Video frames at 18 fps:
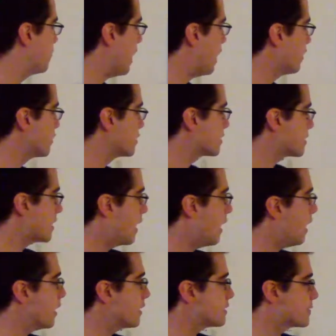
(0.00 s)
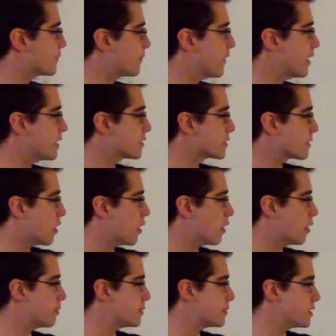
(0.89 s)
balance eyes, face,
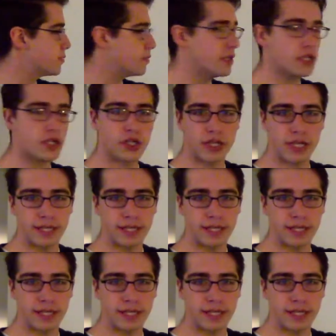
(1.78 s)
arms, speech,